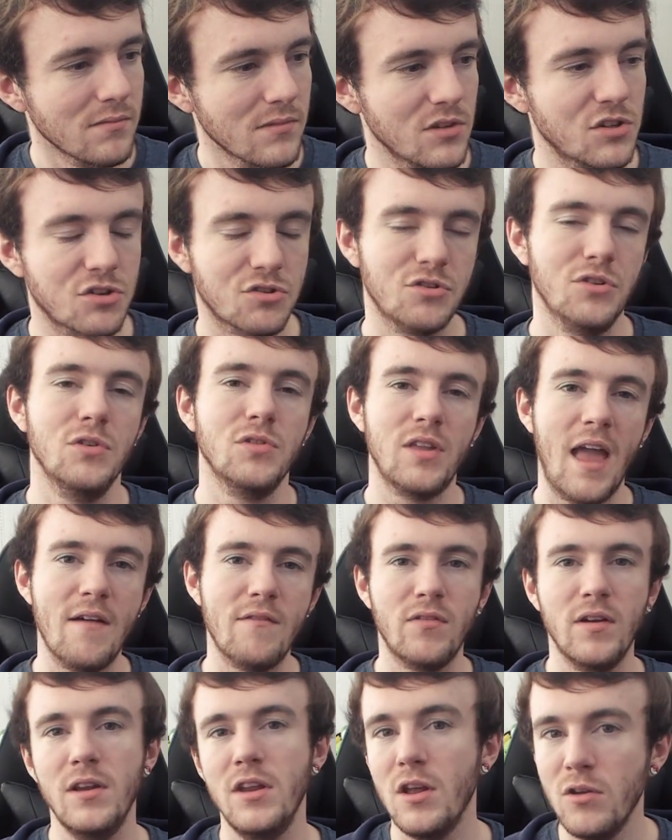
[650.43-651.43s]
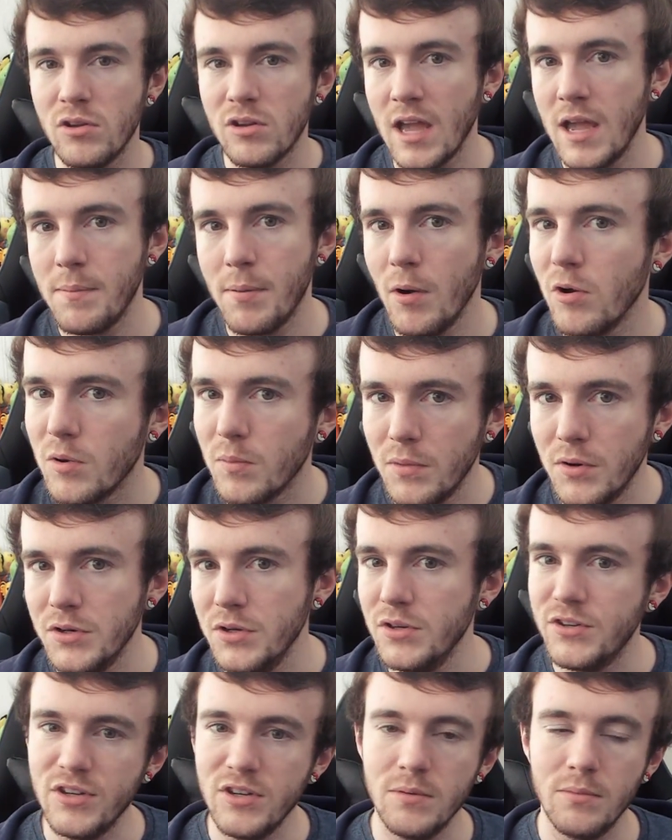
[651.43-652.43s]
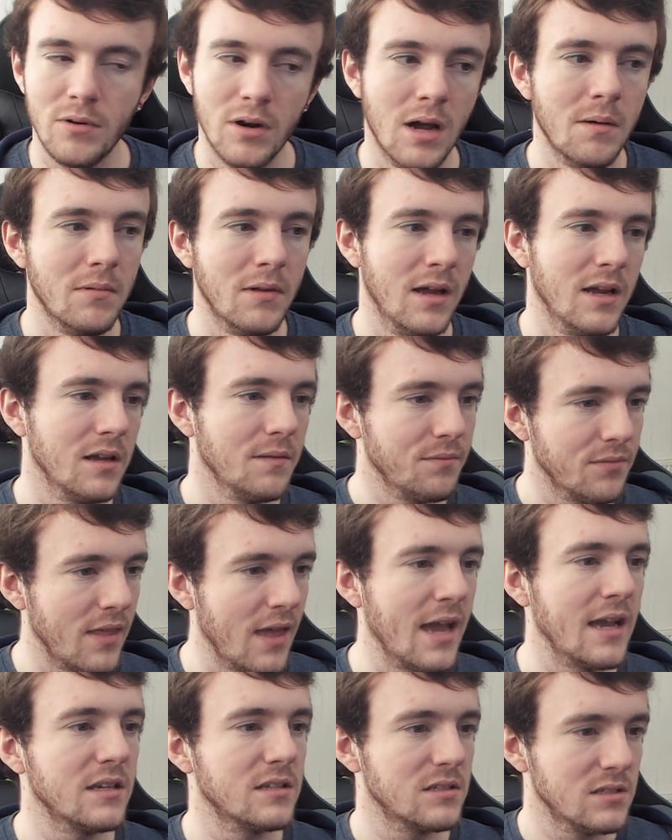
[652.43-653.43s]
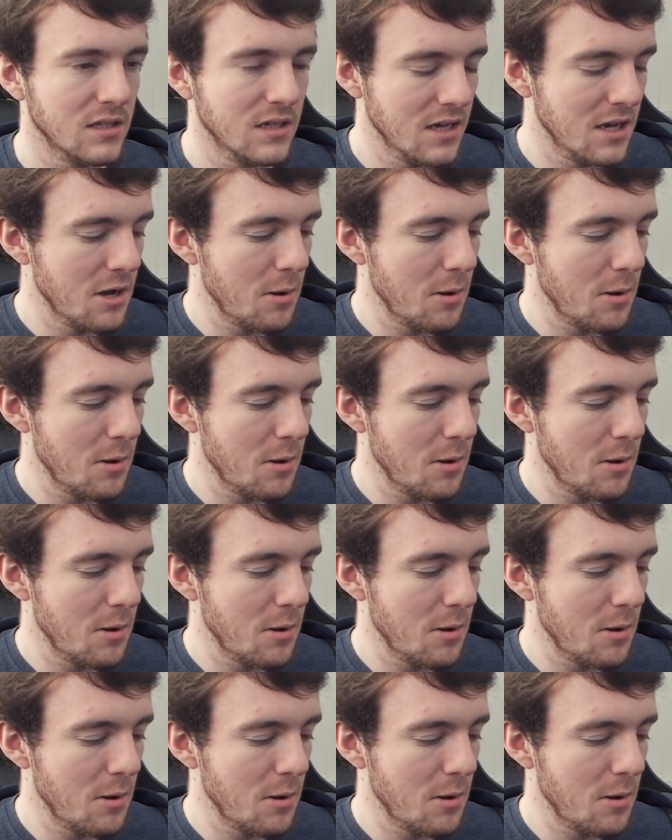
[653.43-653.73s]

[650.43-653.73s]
screws every UK Pokemon YouTuber up, like, thanks.